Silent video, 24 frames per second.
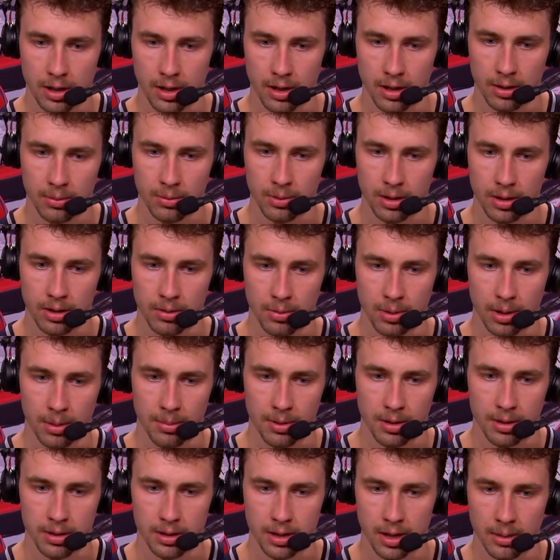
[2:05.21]
I think we did a way
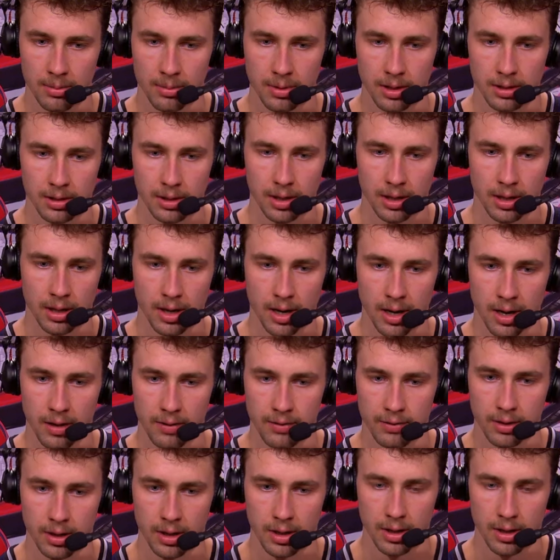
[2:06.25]
better job in that second half.